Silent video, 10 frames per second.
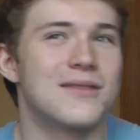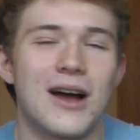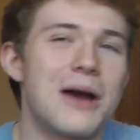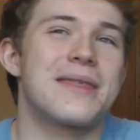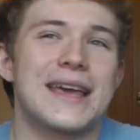
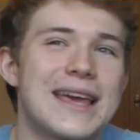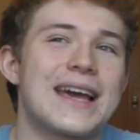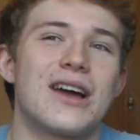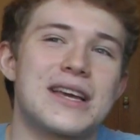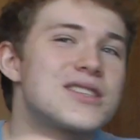I'm
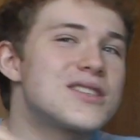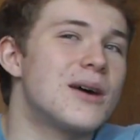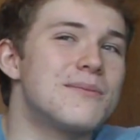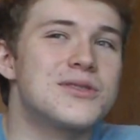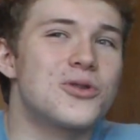thinking
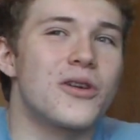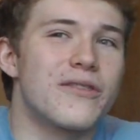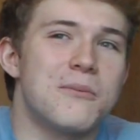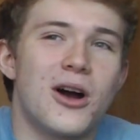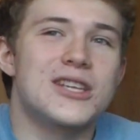some sort
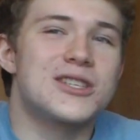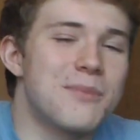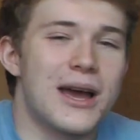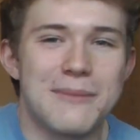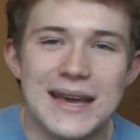of merch
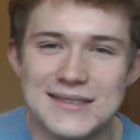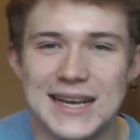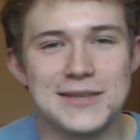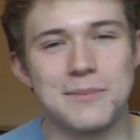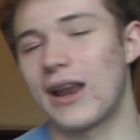might make
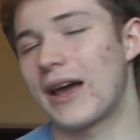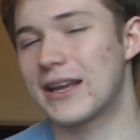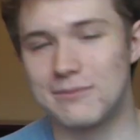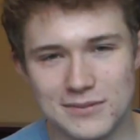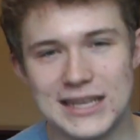sense, but
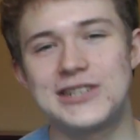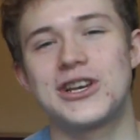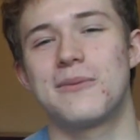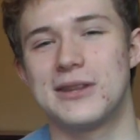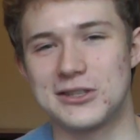a
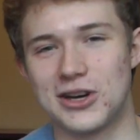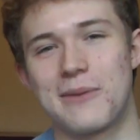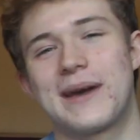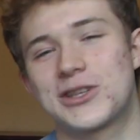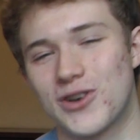t-shirt with a
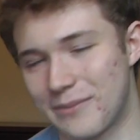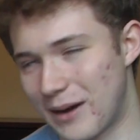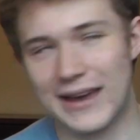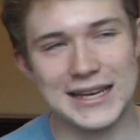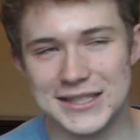giant picture of
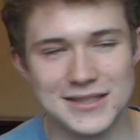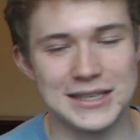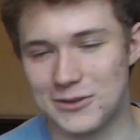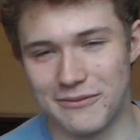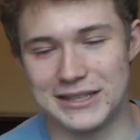my face
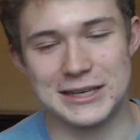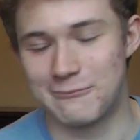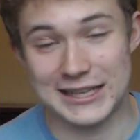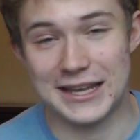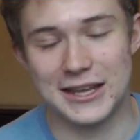is obviously
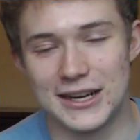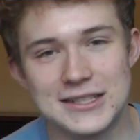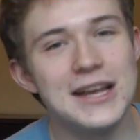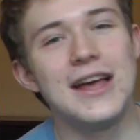ridiculous.